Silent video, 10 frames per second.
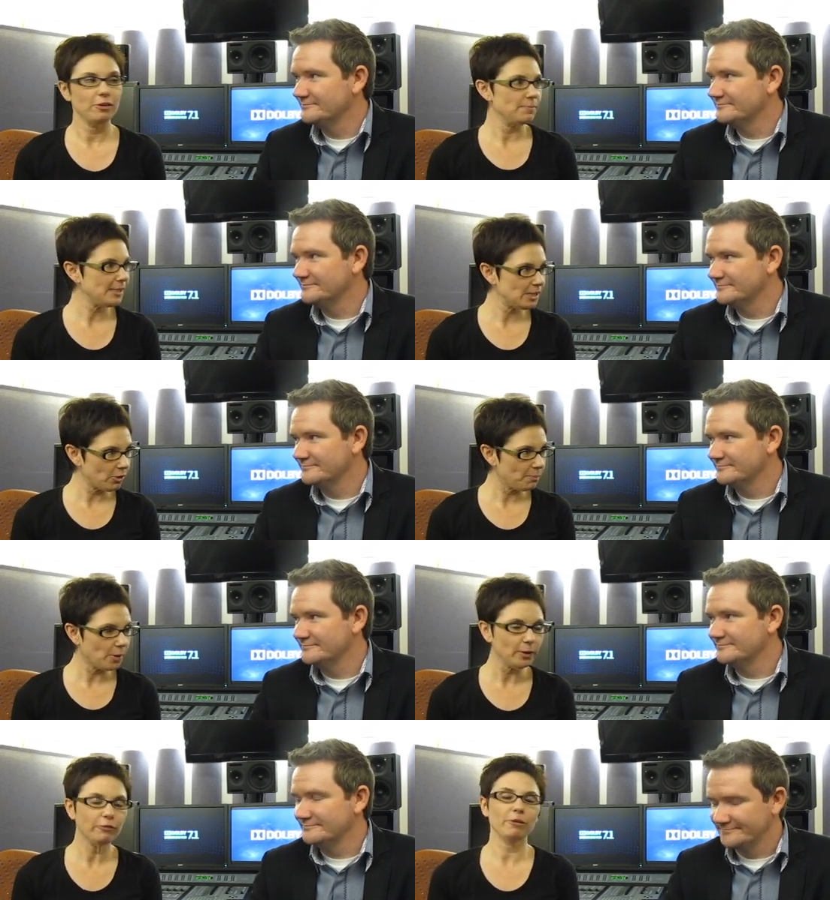Speaker 1: with me Stuart
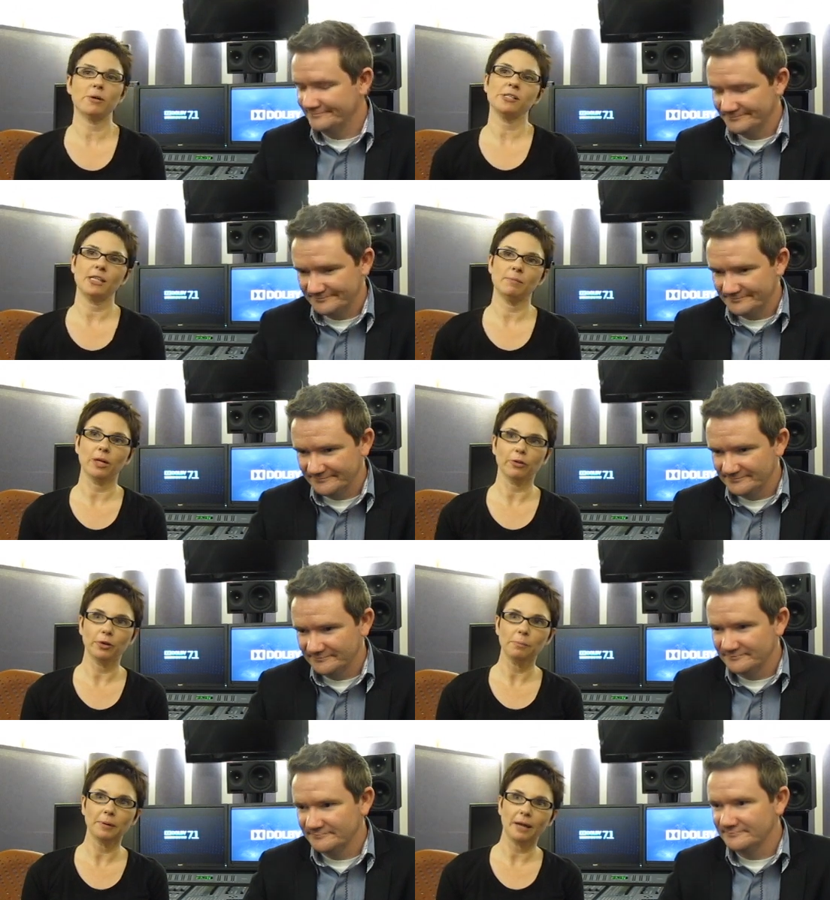Bowling from our cinema
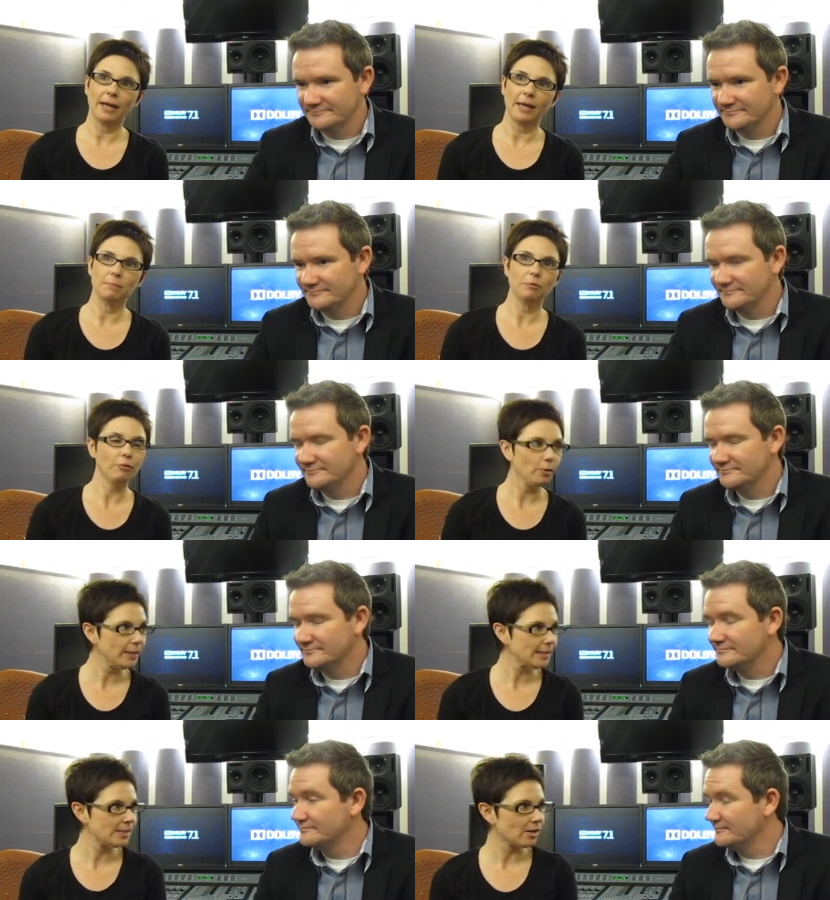group. And before
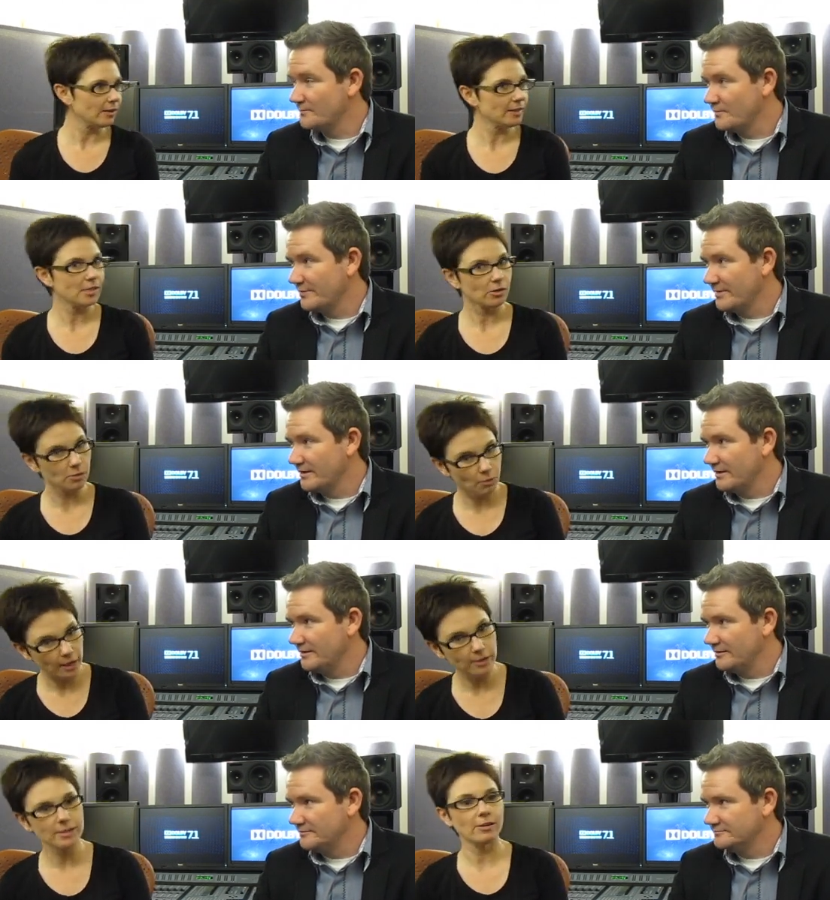we get started, Stuart,
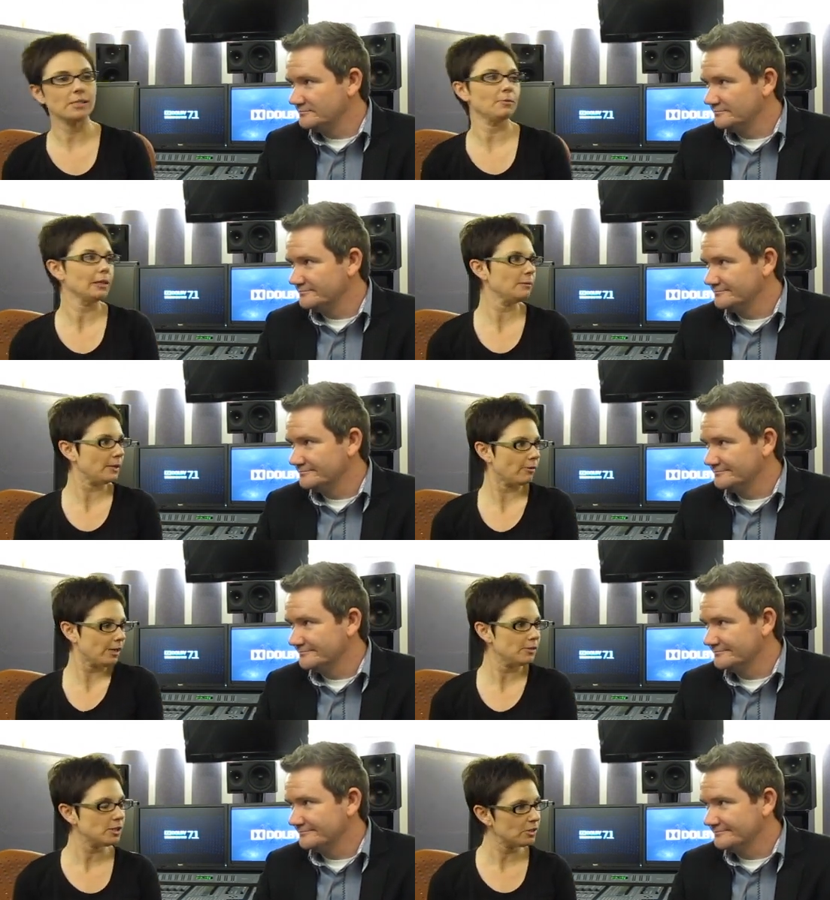why don't you tell us a little bit about
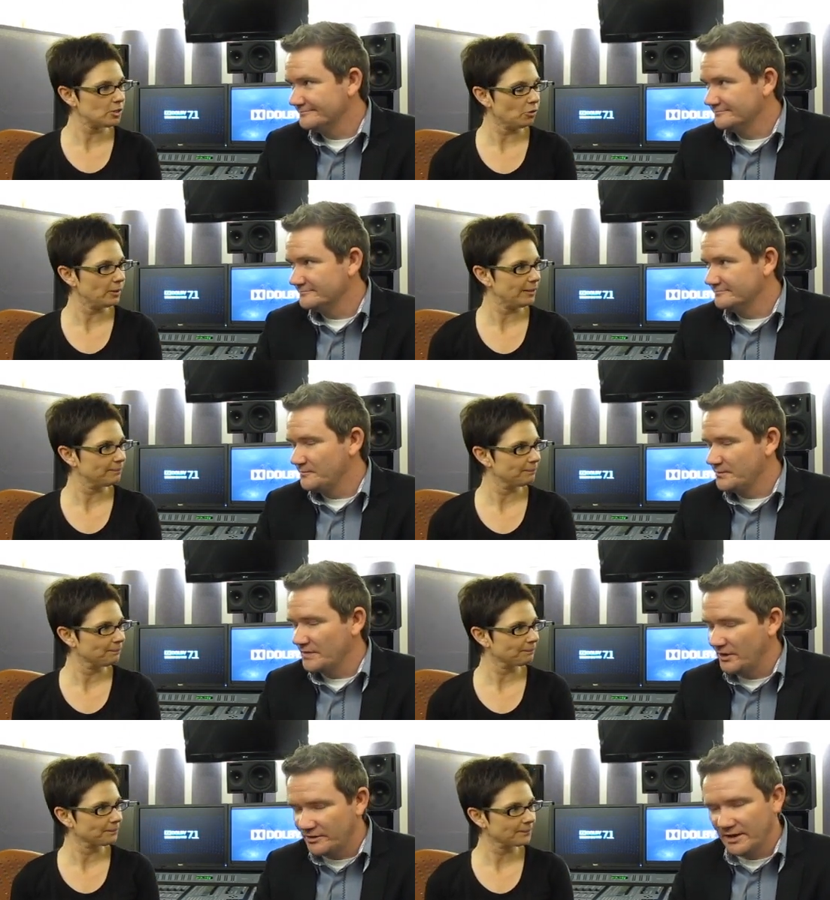what you do at Dolby?
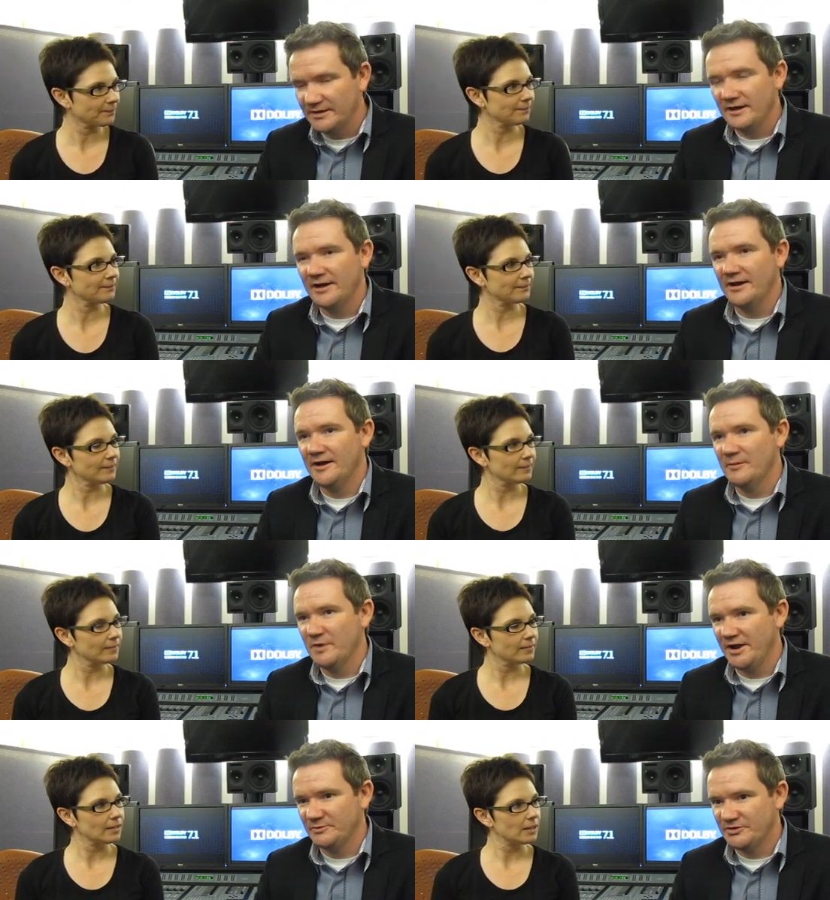
Speaker 2: Okay,
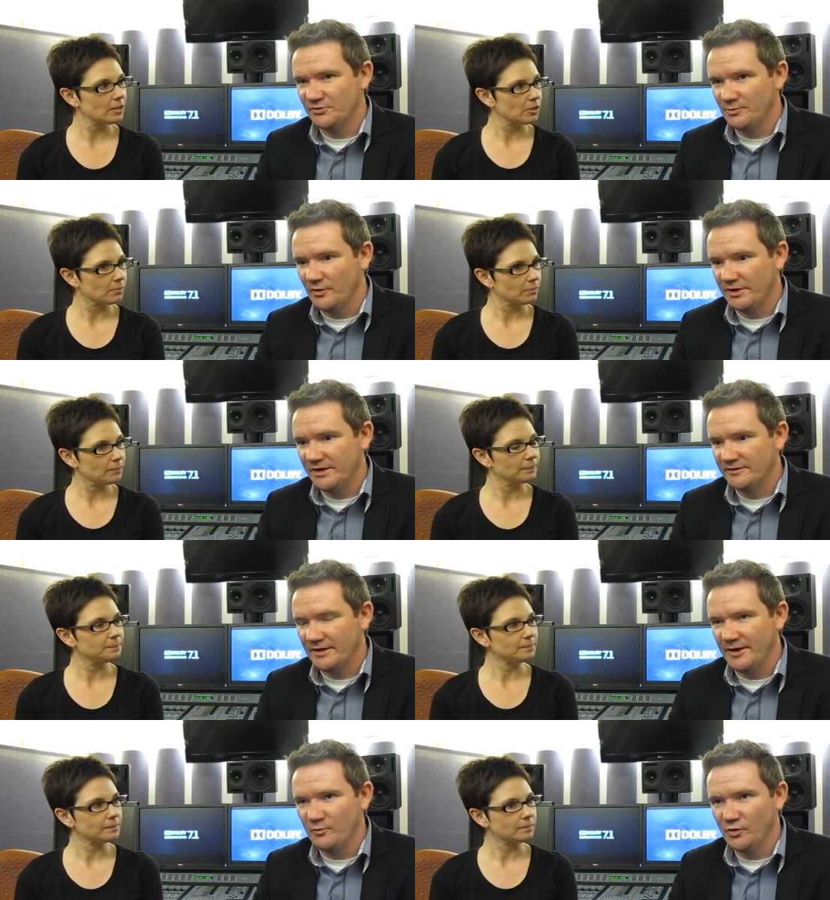my name's Stuart Bowling.
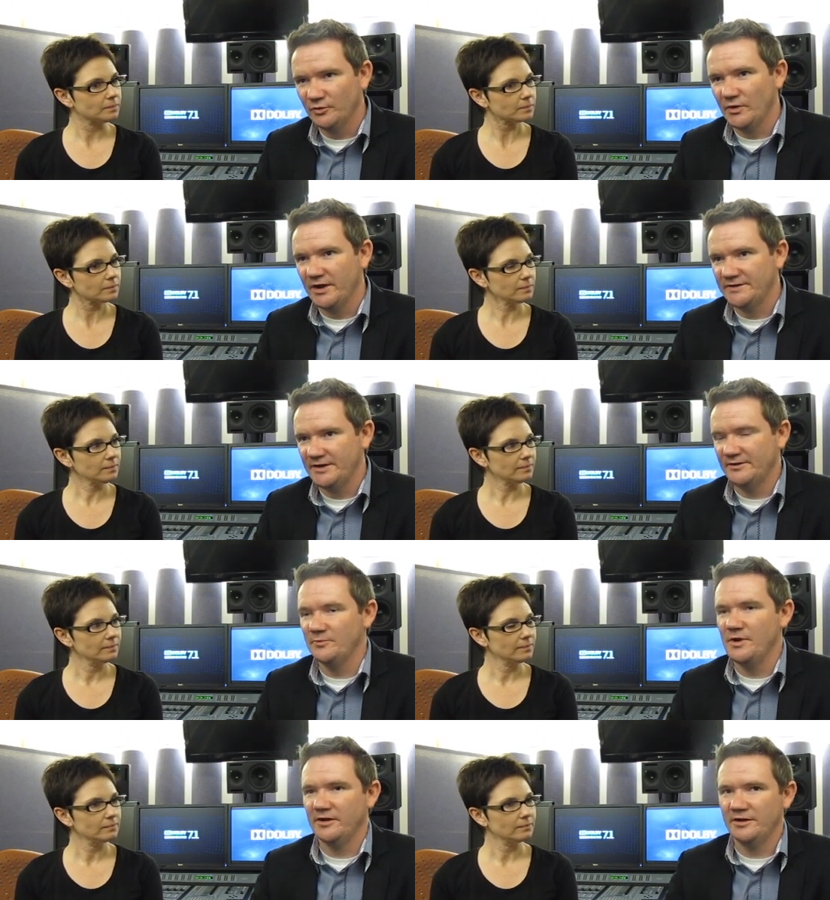I'm Worldwide
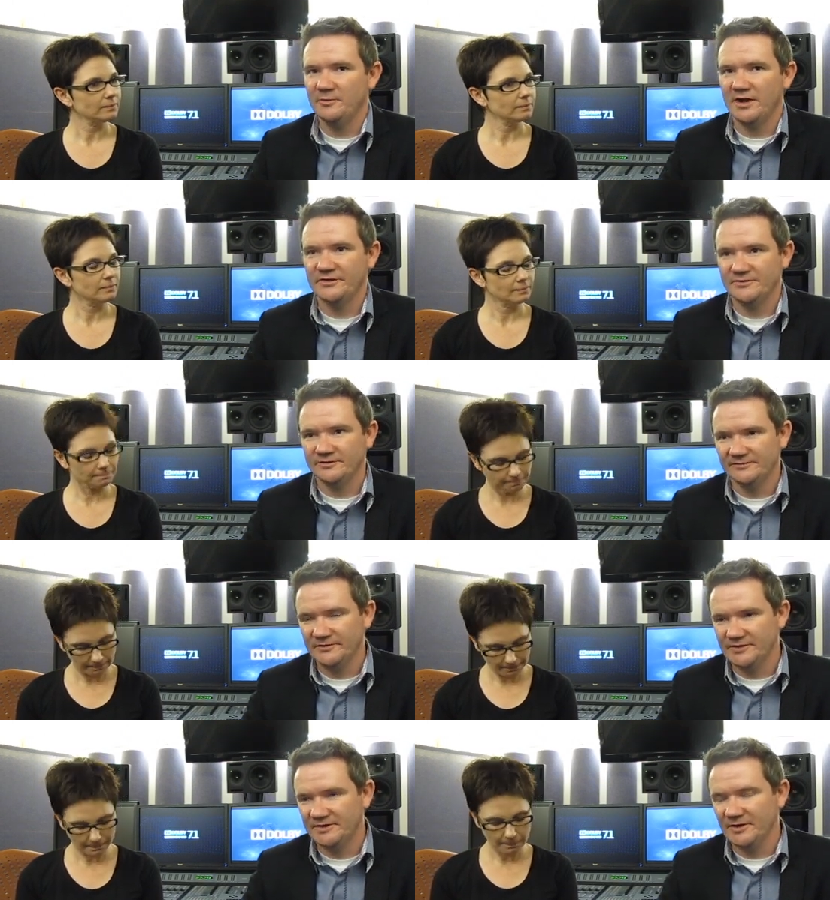Technical Marketing Manager
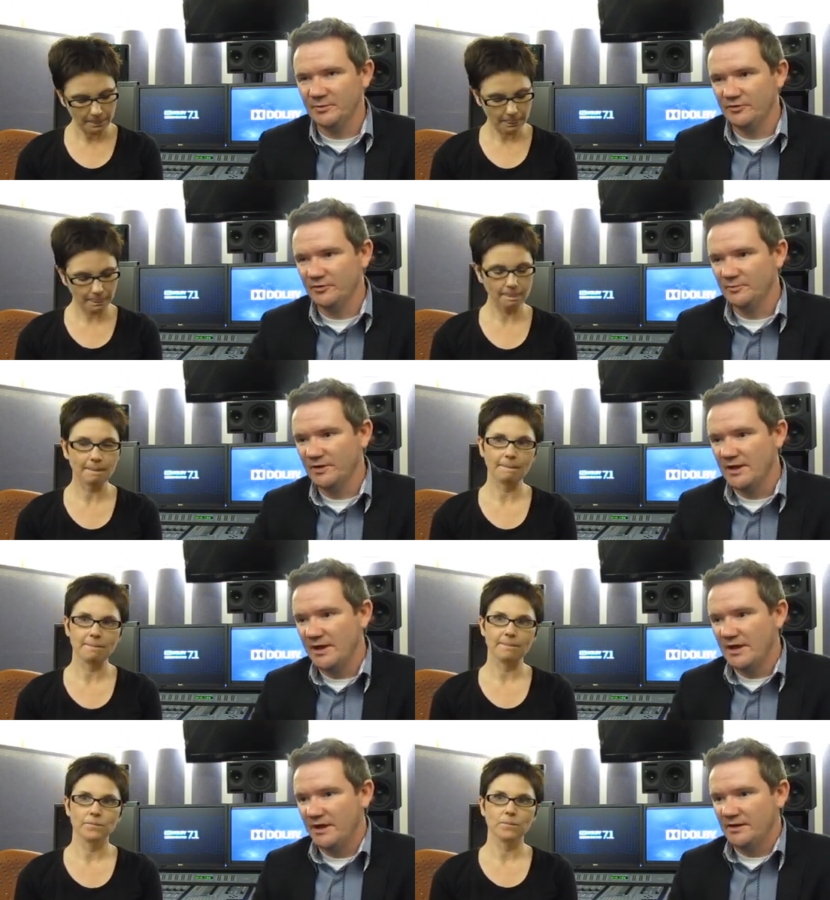for the cinema
Speaker 1: group.
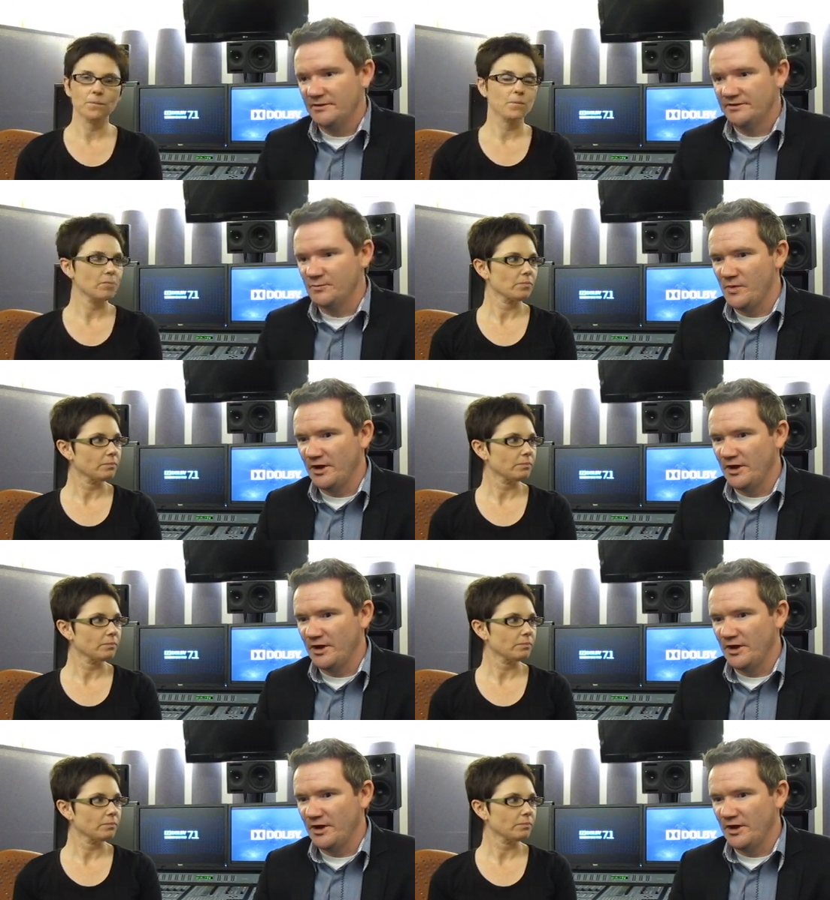
Speaker 2: So my